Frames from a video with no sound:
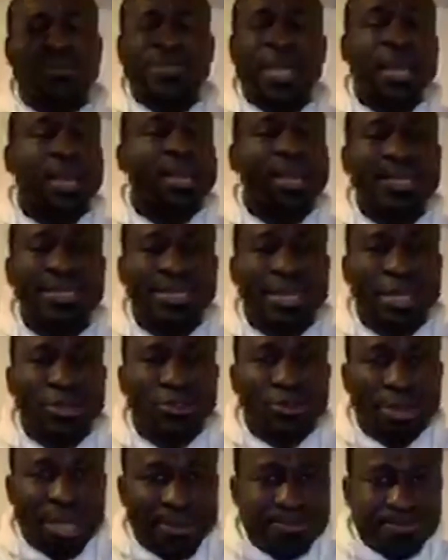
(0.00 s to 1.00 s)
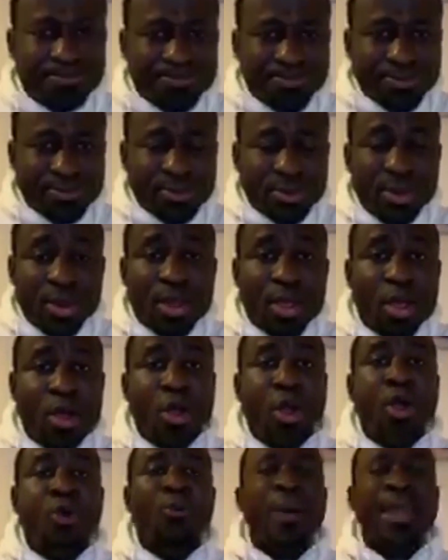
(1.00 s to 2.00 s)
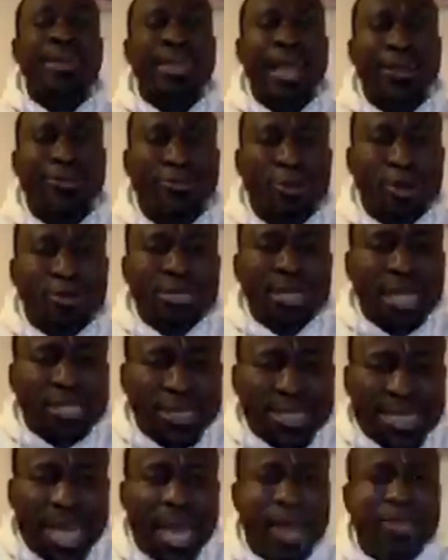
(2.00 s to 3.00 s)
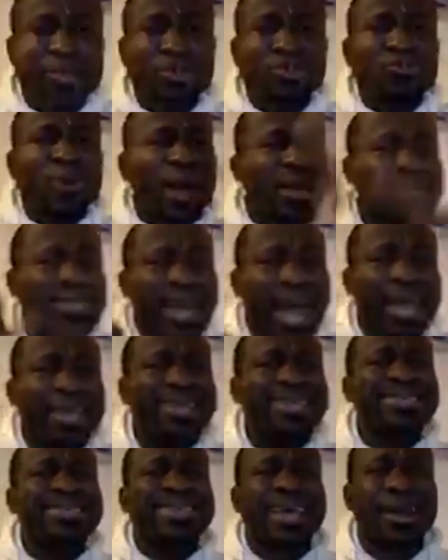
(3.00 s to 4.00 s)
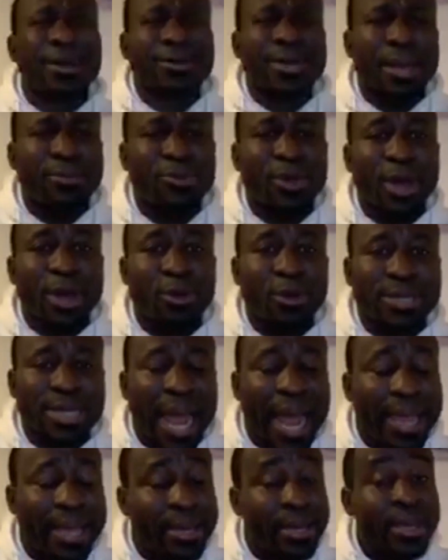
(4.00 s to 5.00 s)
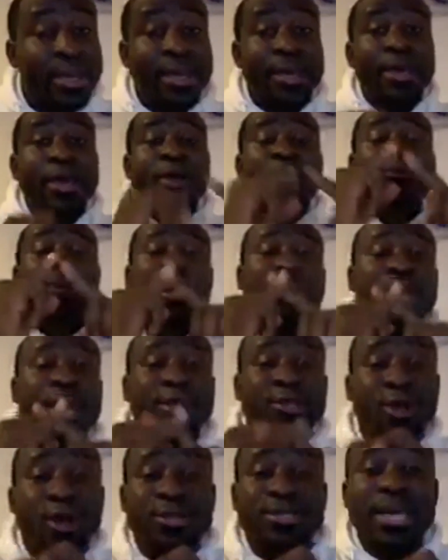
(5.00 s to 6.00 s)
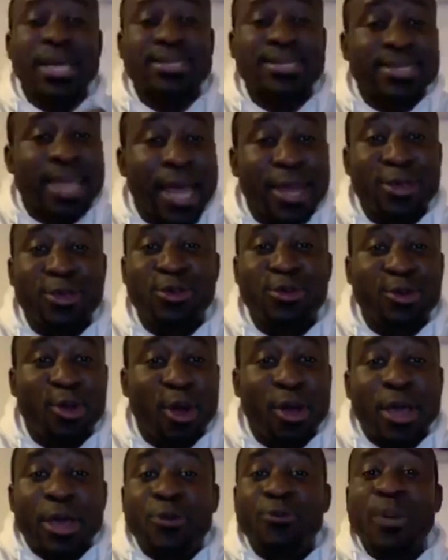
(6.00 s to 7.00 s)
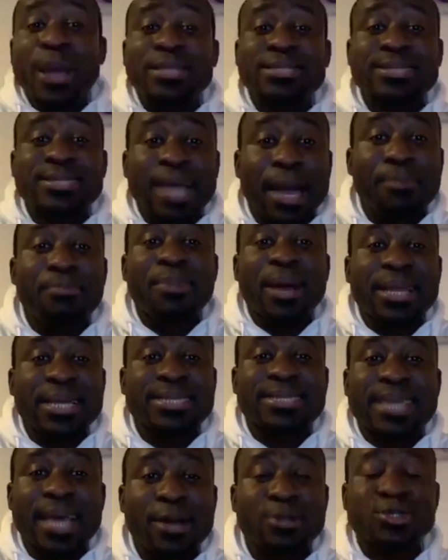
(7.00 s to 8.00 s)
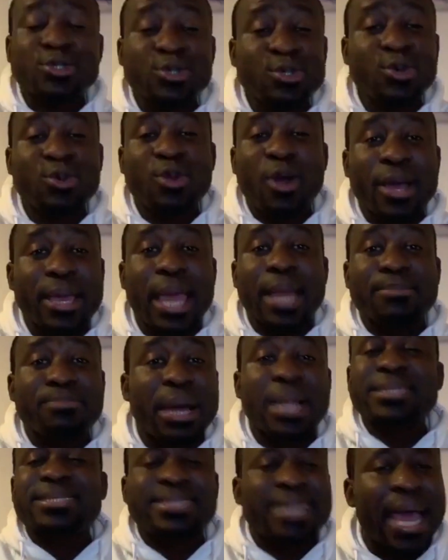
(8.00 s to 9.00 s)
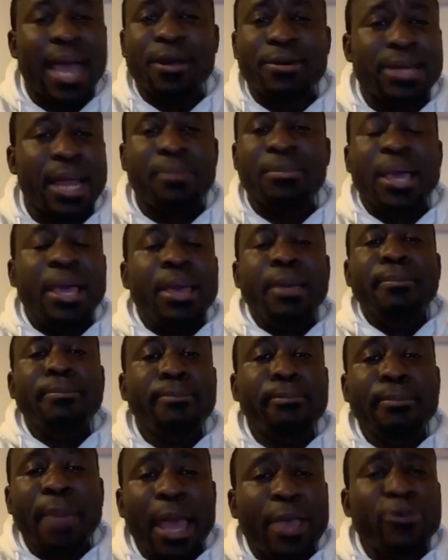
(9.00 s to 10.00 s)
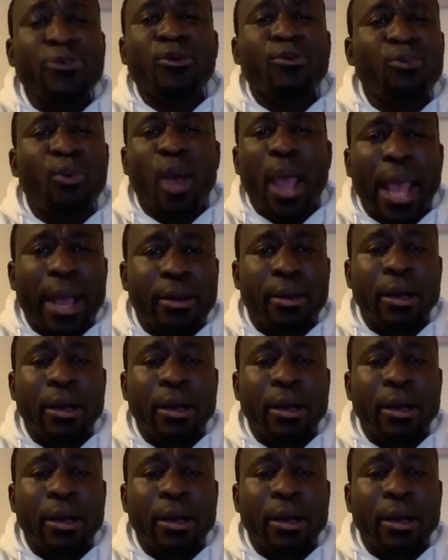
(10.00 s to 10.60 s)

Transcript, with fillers: Listen to me. When the doctors tell you you are dying, tell them you are not dying. When the doctors tell you you know, when somebody tells you you not get man, tell them you will.